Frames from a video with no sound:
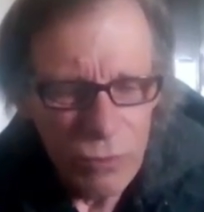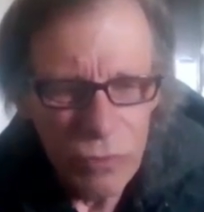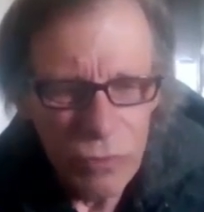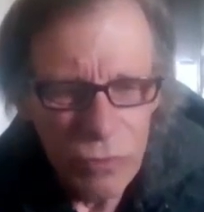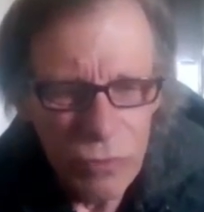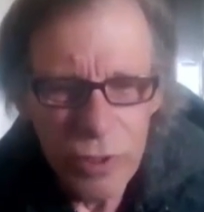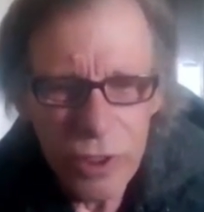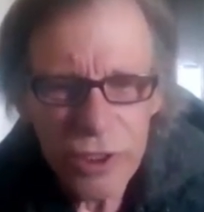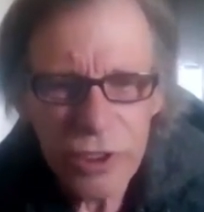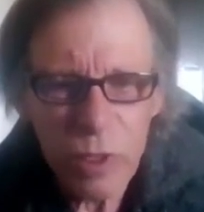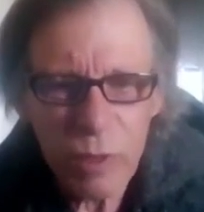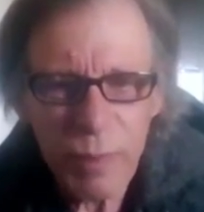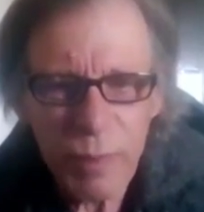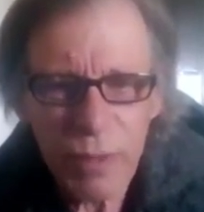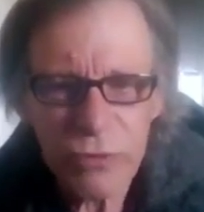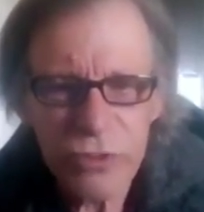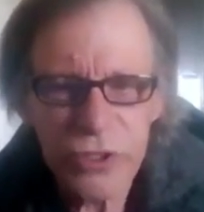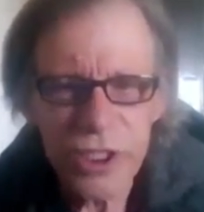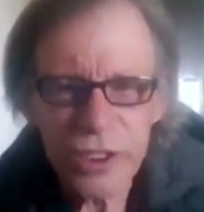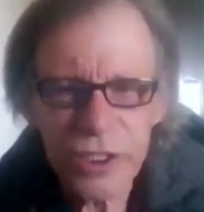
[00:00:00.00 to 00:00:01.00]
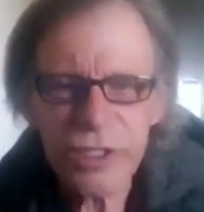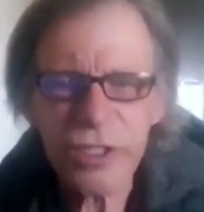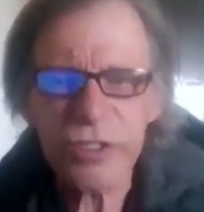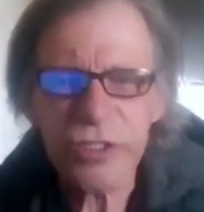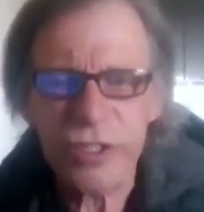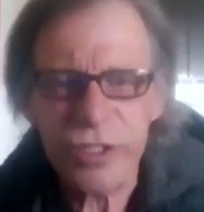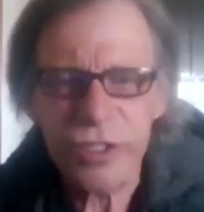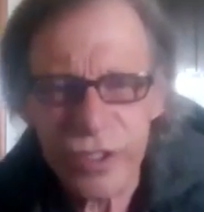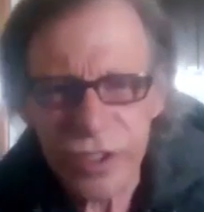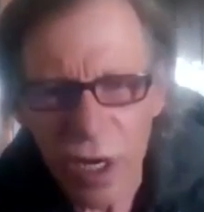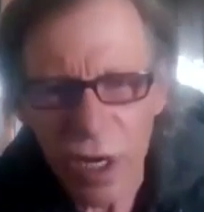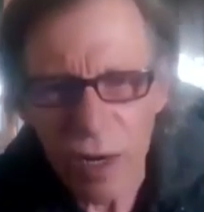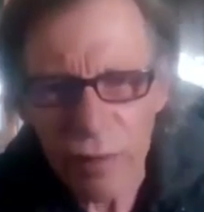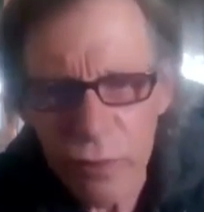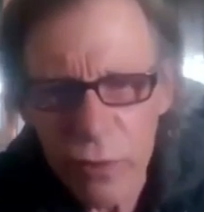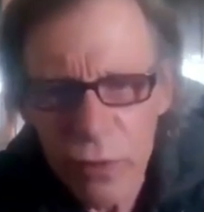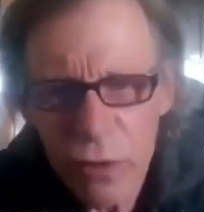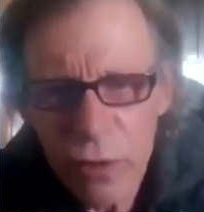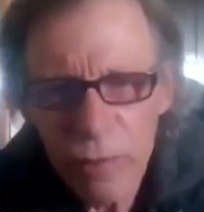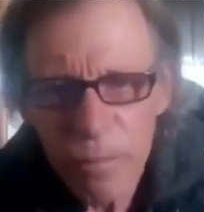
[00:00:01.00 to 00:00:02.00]
religion? What about Jesus and stuff?
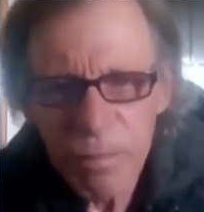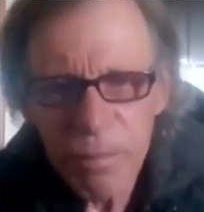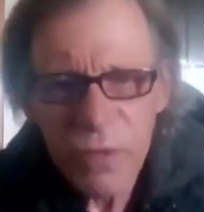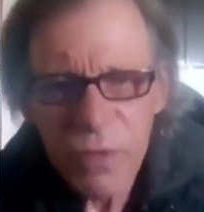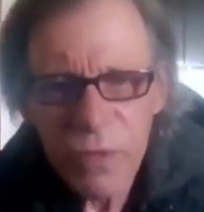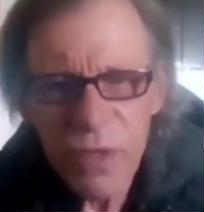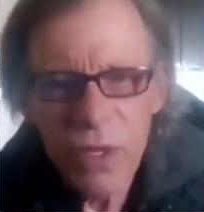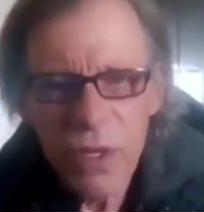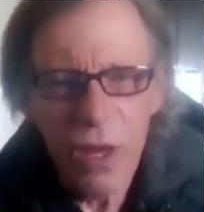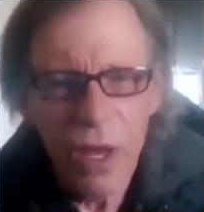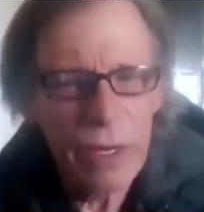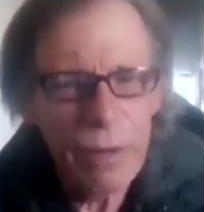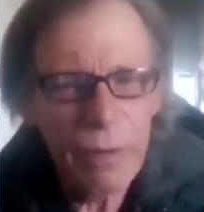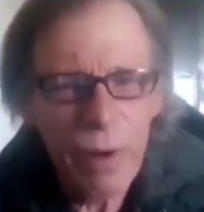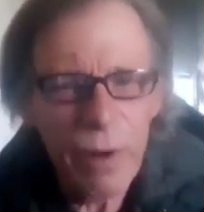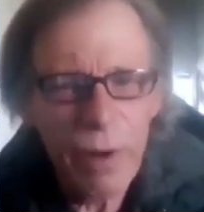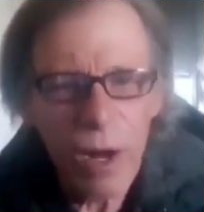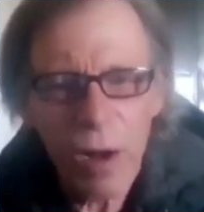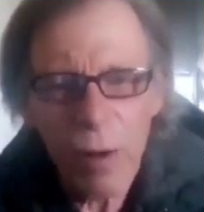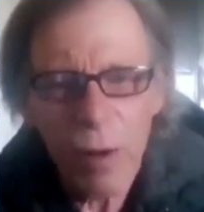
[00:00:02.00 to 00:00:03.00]
And